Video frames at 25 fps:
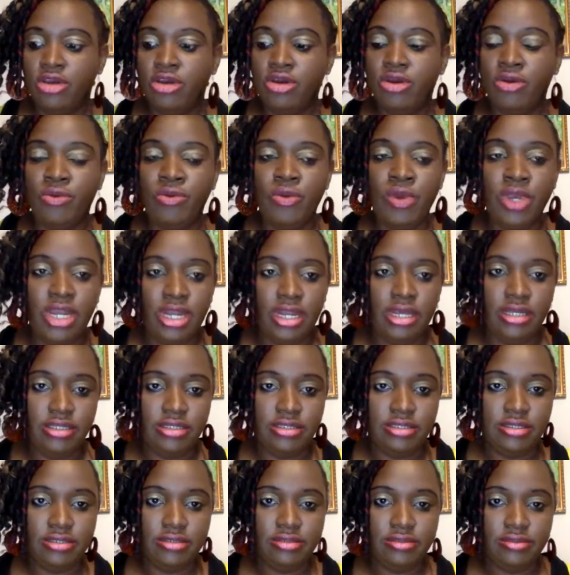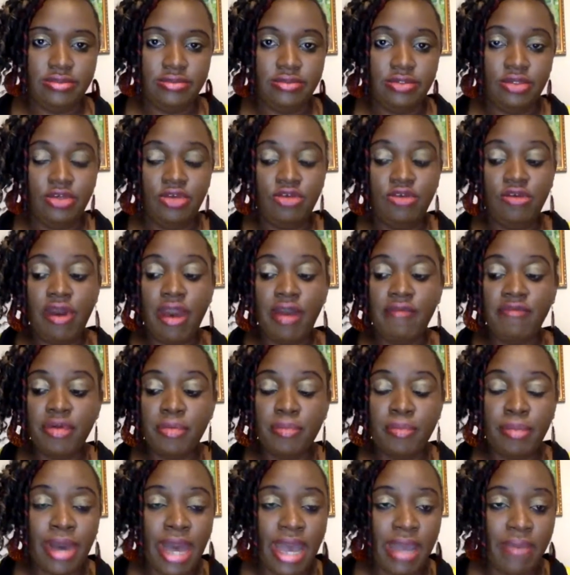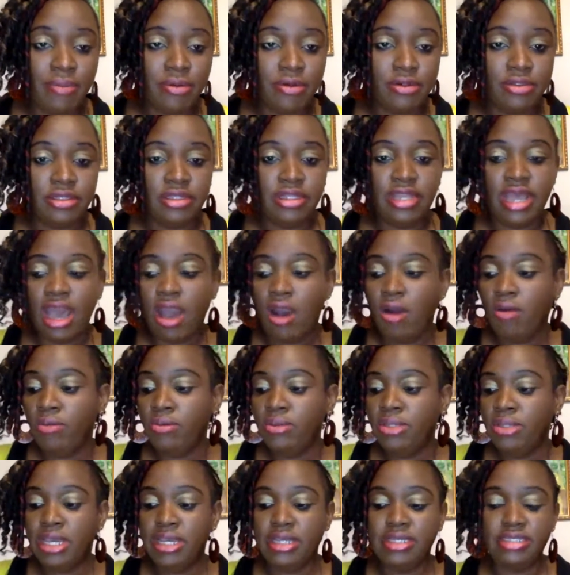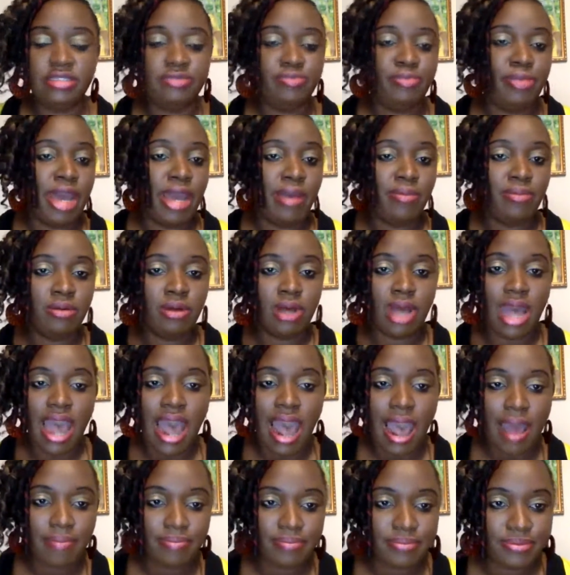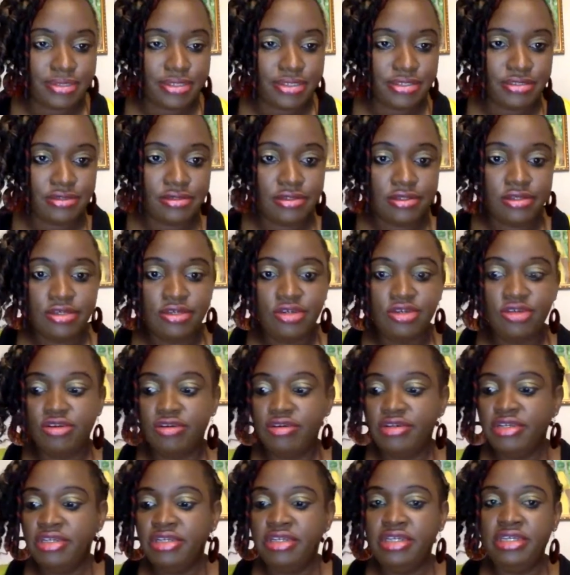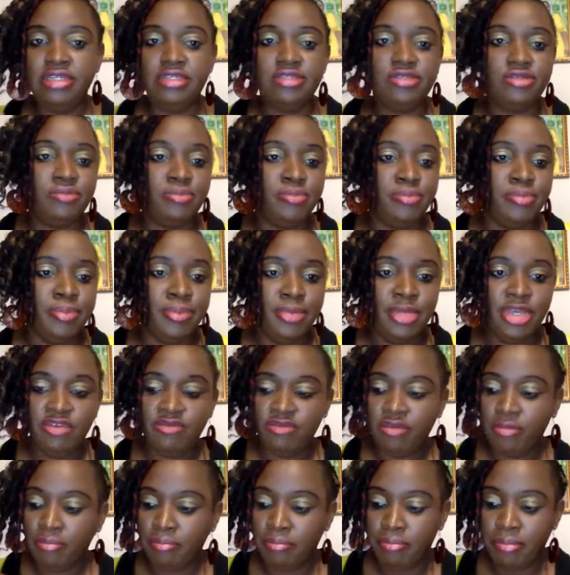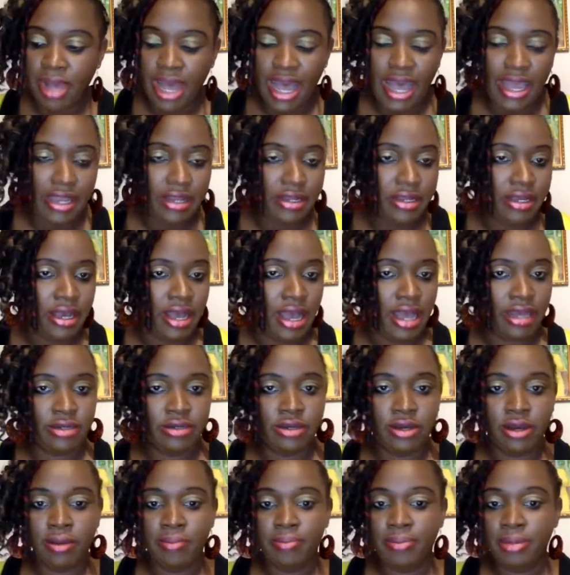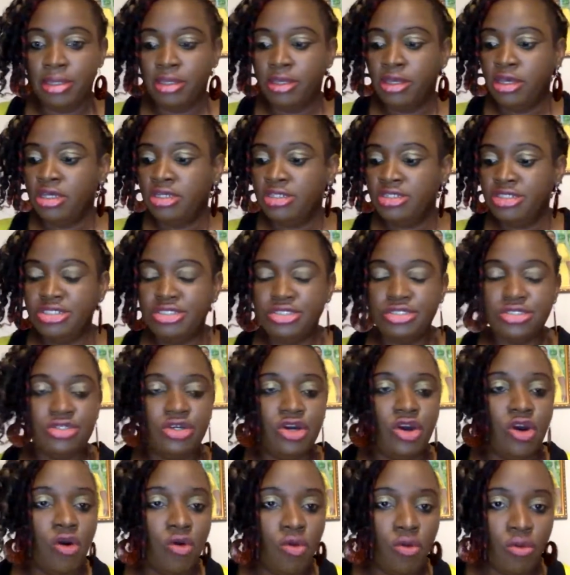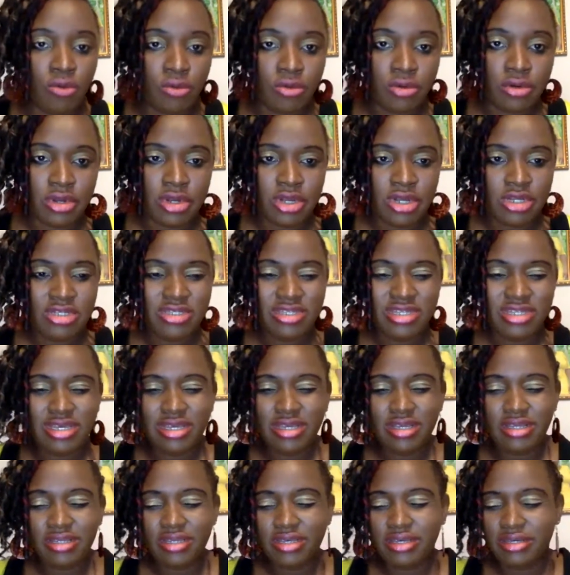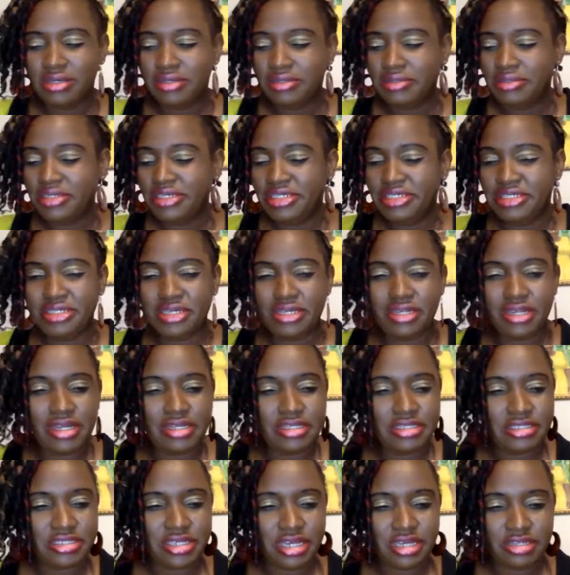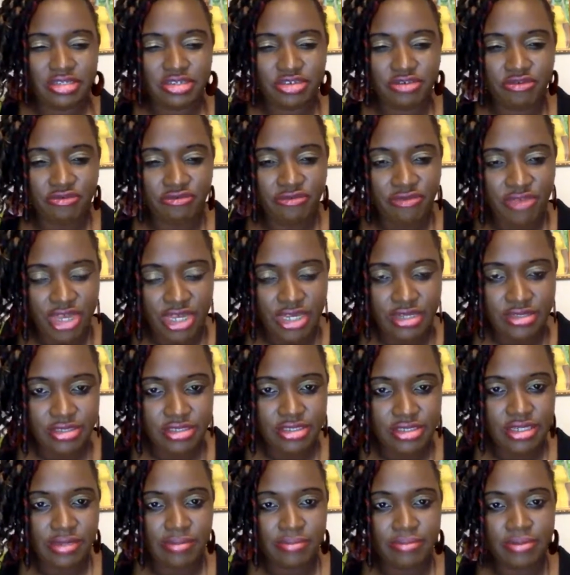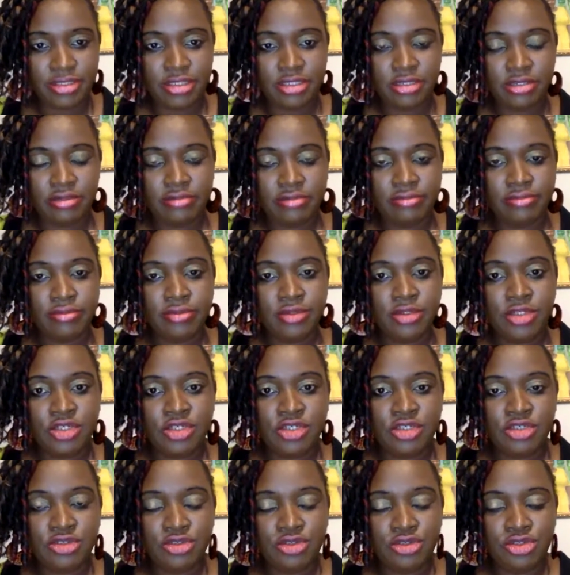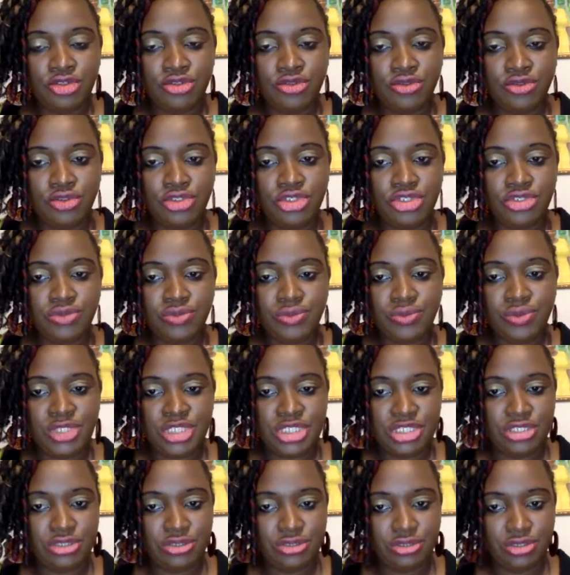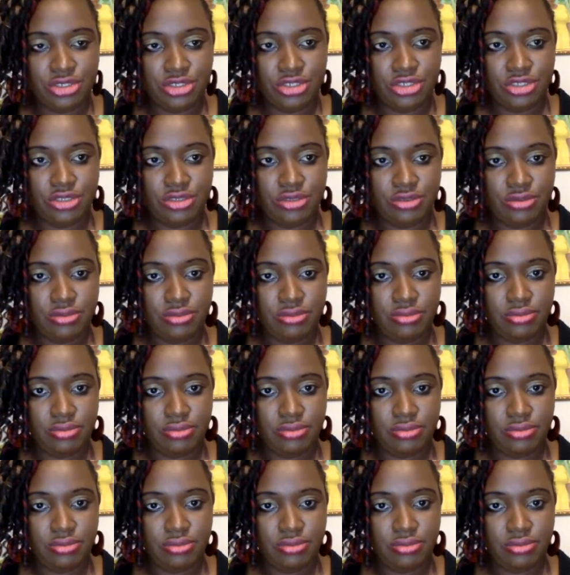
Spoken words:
Read it. You have a Bible. Now there is Bible apps. You don't even need to even buy the hard copy. Just go. The internet is at your fingertips. Do your research.